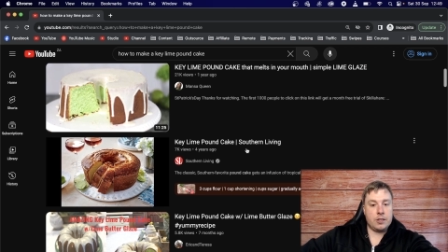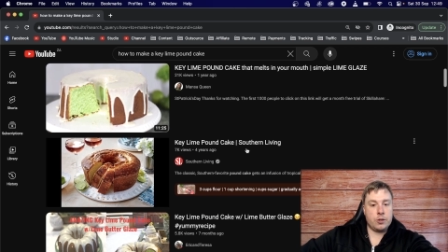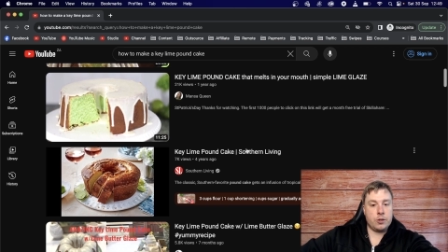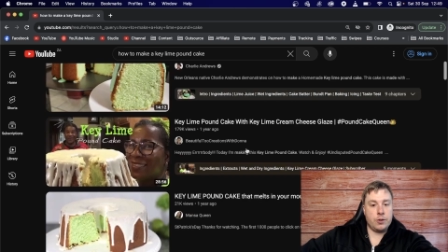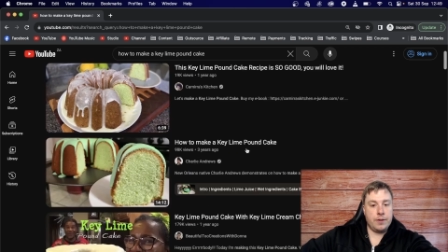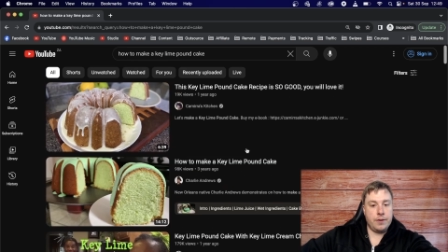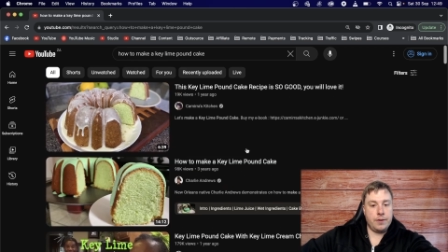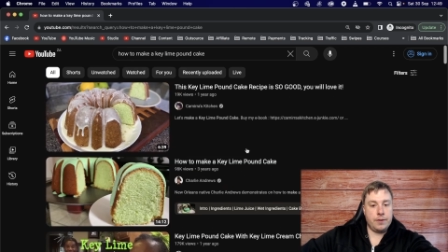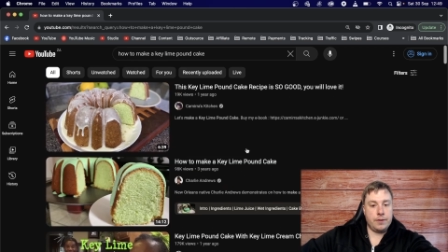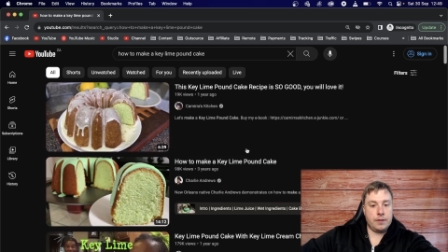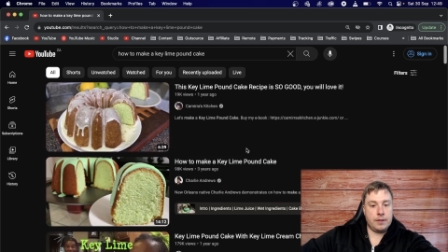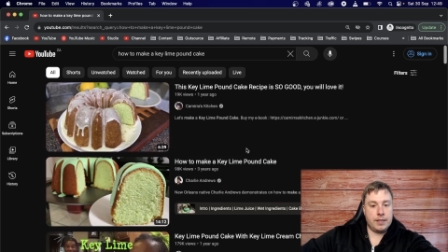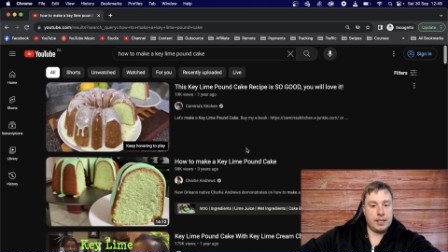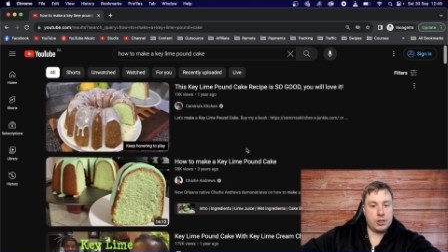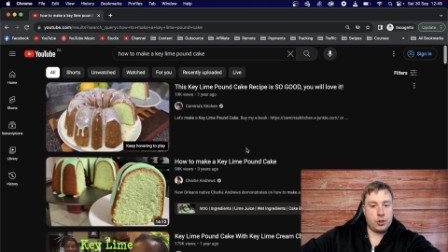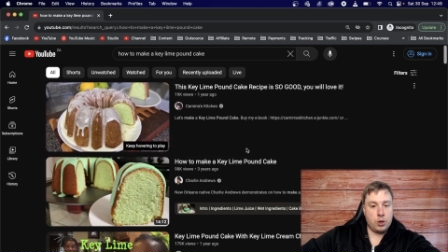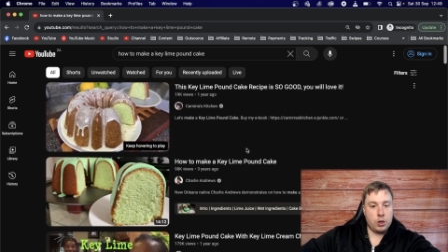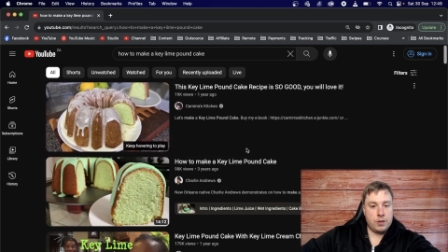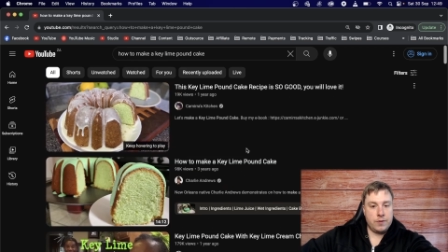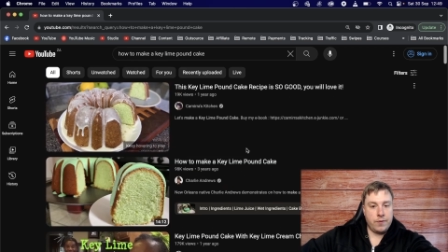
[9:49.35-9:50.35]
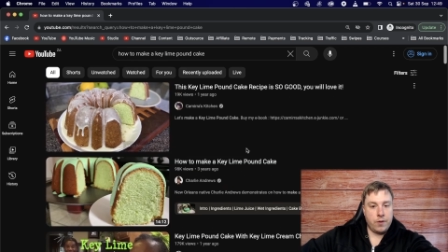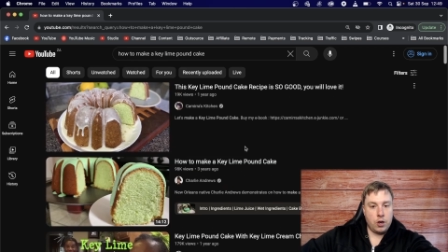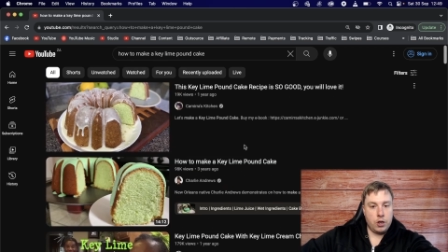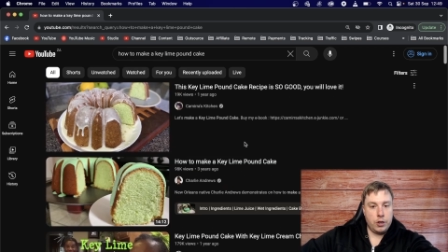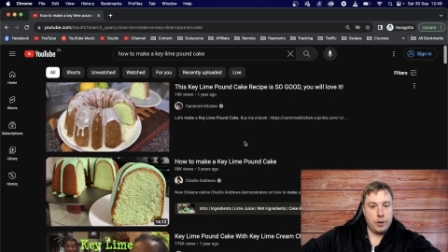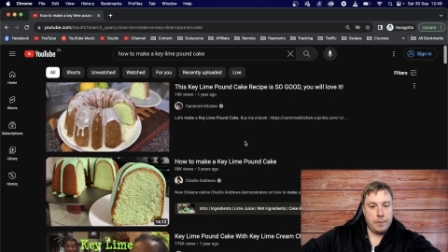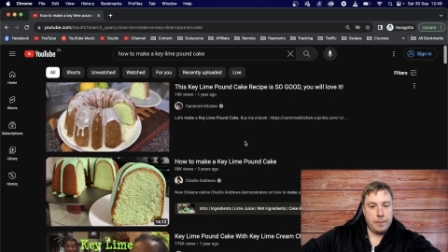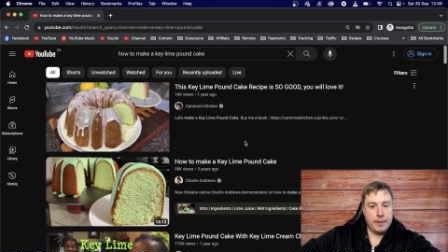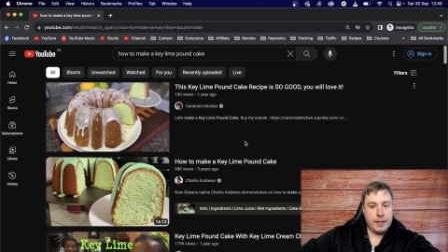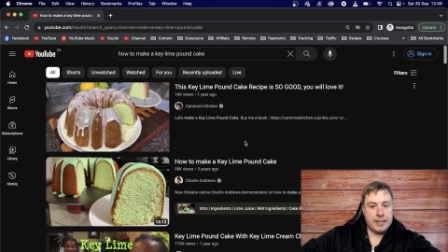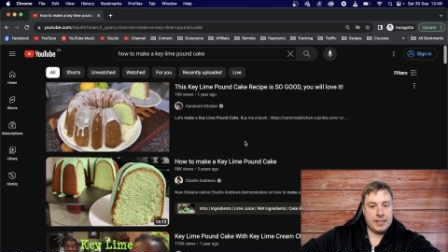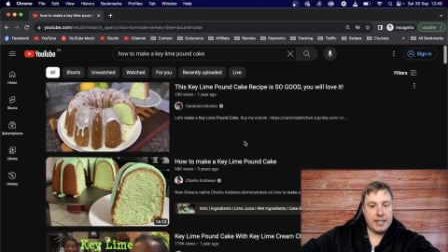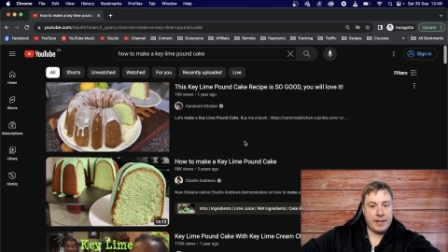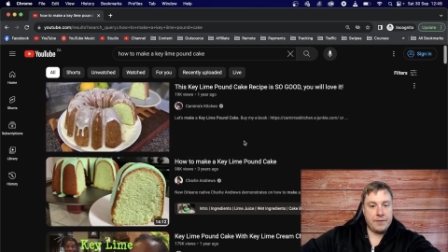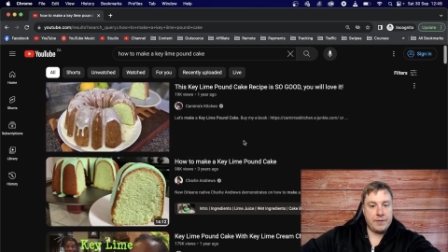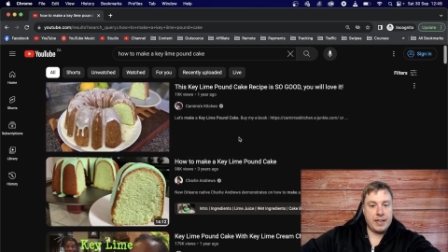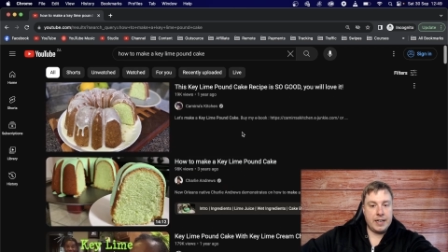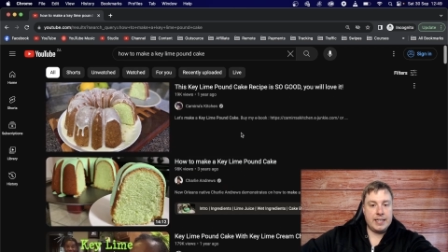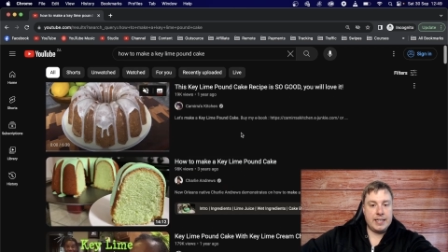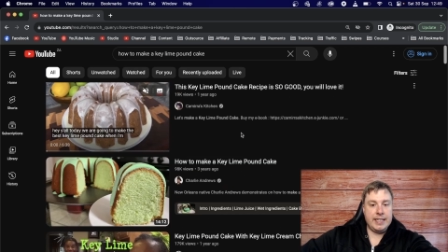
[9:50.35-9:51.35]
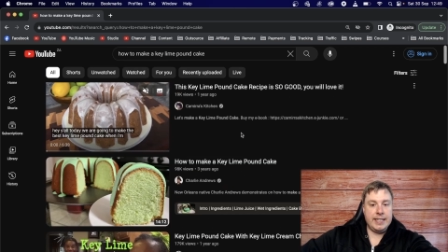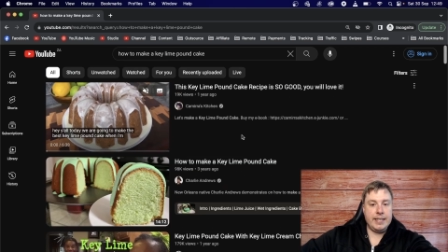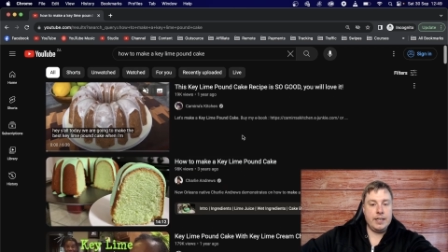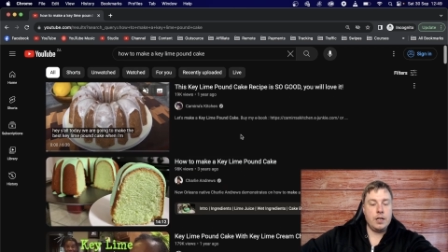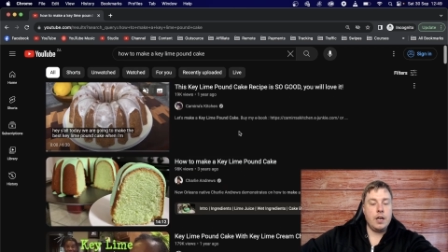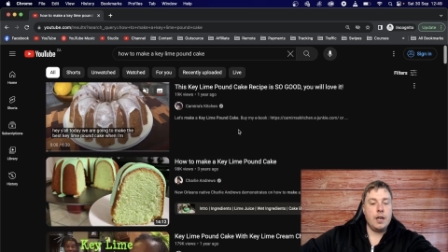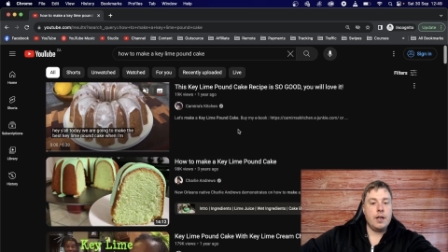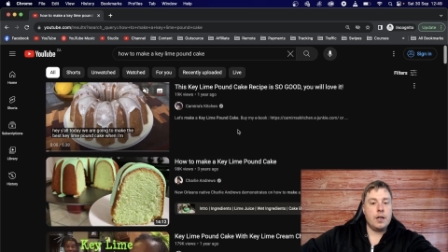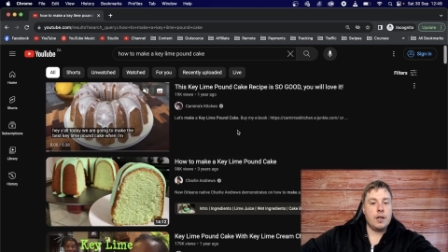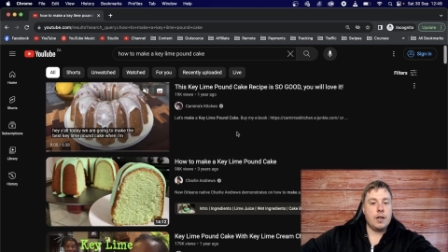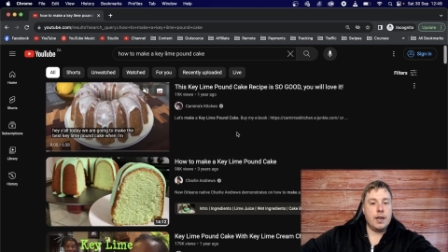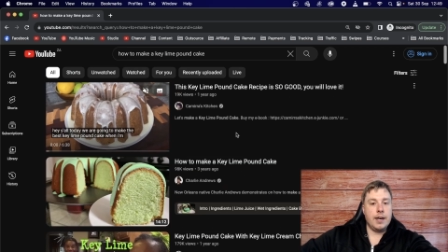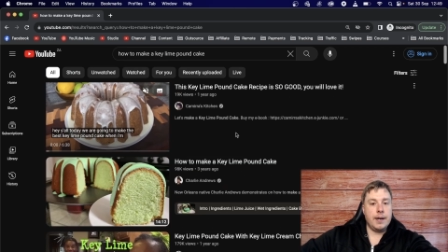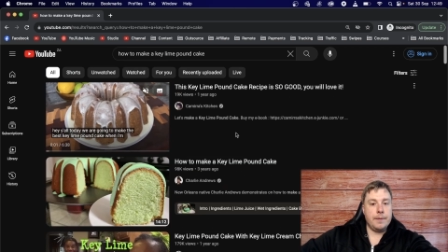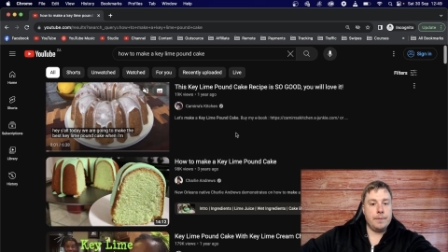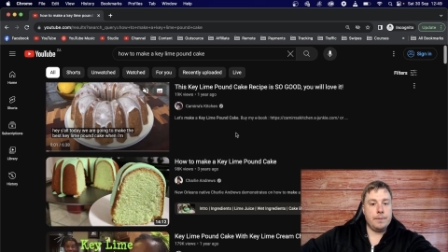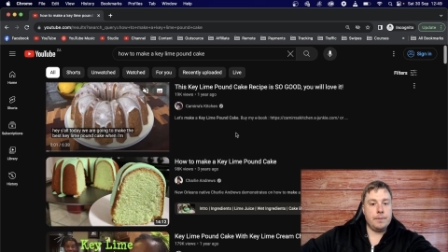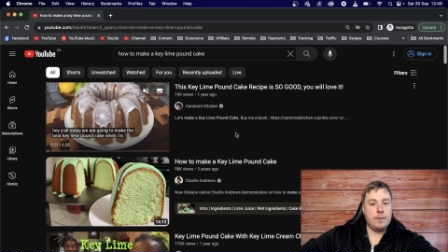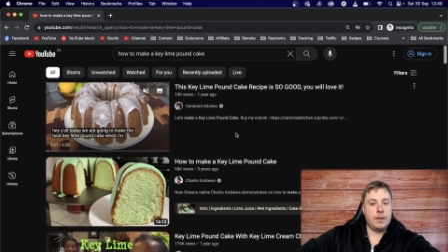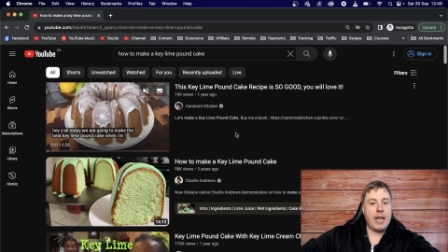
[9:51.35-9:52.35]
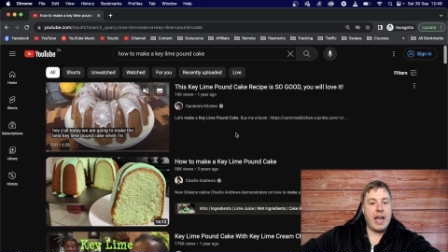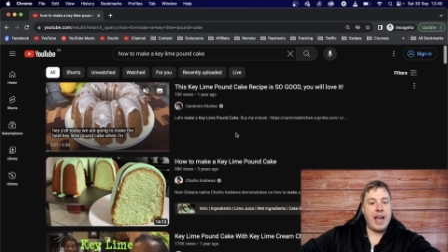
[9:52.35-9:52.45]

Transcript: So the, the search volume is definitely um,